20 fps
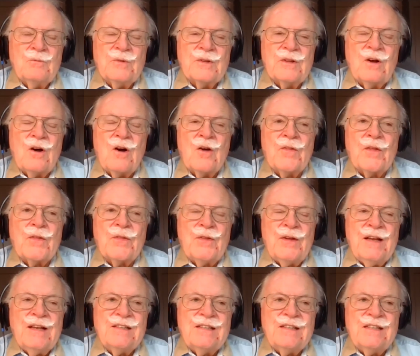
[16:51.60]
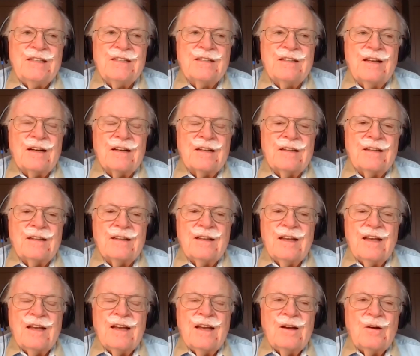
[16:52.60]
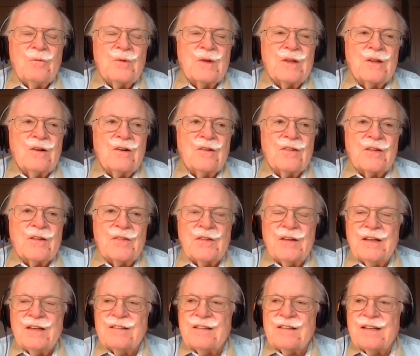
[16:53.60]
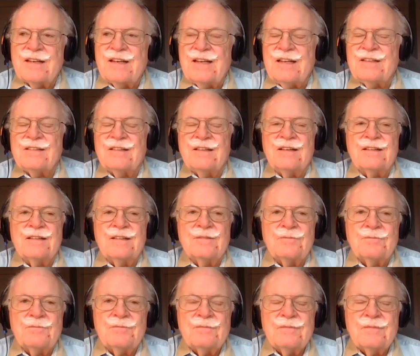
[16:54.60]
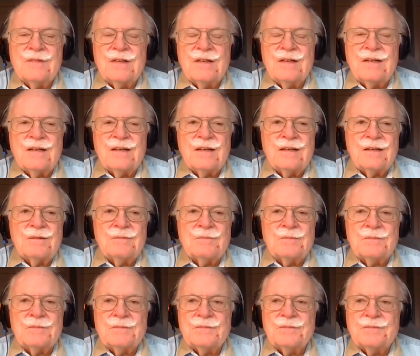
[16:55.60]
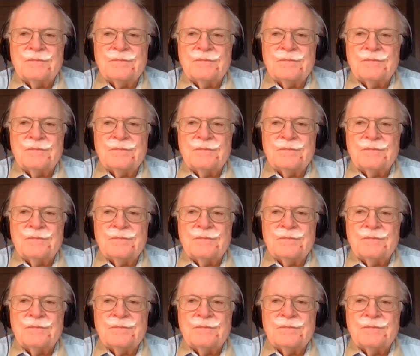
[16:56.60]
with all the things he's done, with all the things that he's done, and